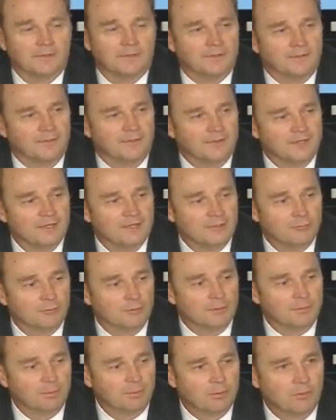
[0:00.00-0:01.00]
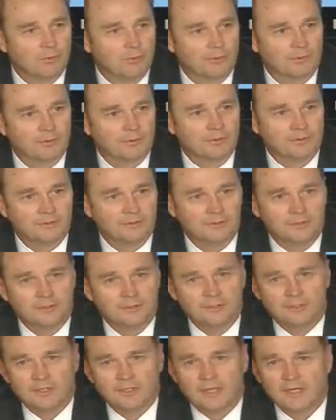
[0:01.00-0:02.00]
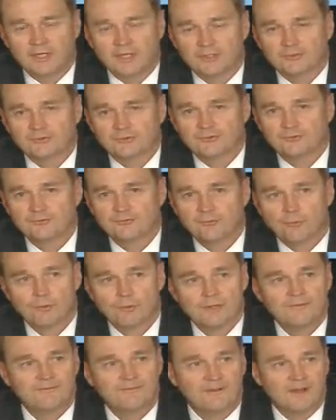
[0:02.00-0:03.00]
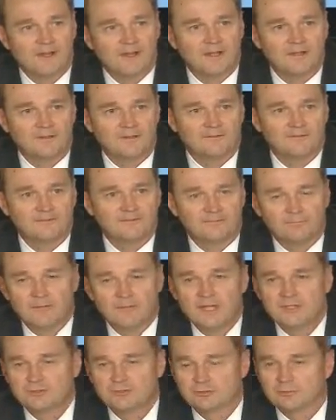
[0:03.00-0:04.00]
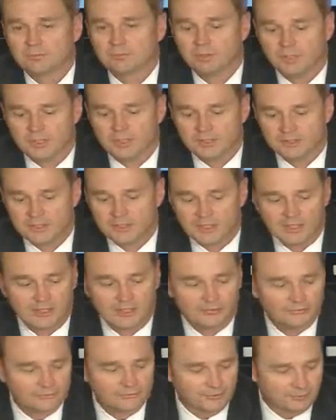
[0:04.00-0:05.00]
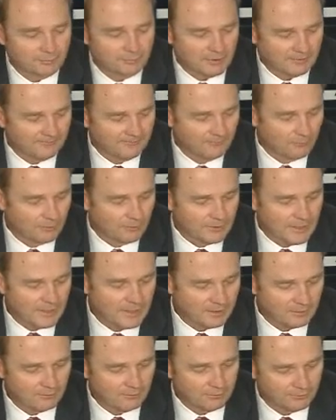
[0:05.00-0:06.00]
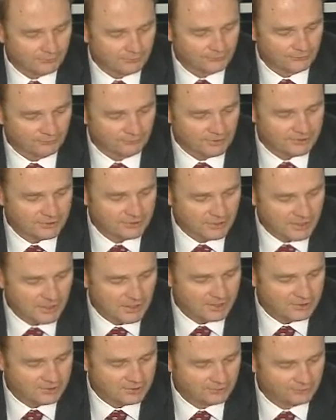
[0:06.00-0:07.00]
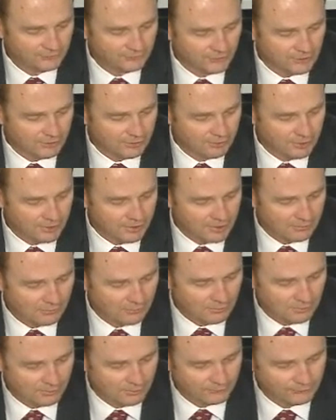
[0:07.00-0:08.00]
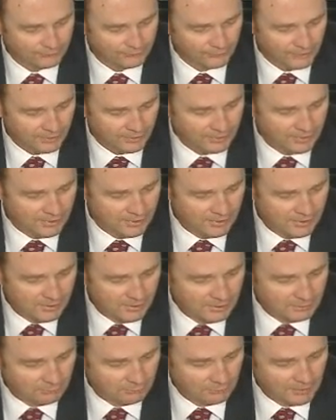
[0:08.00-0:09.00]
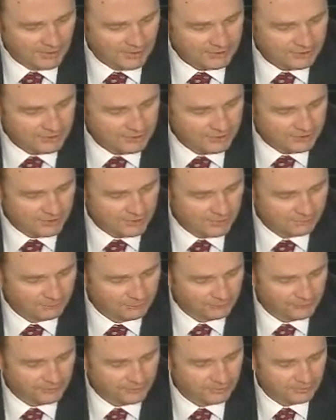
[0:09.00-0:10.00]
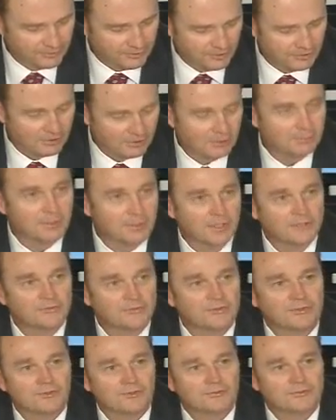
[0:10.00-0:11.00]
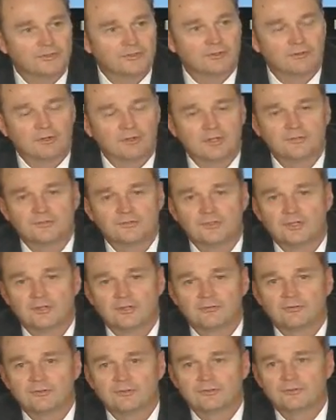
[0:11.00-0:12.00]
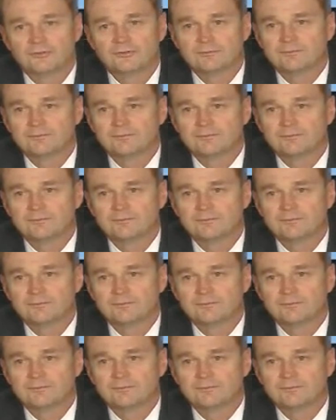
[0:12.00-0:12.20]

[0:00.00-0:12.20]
The report has 45 major implied tasks in about 4 categories of education, securing networks, relationships, and harmonizing and synchronizing efforts.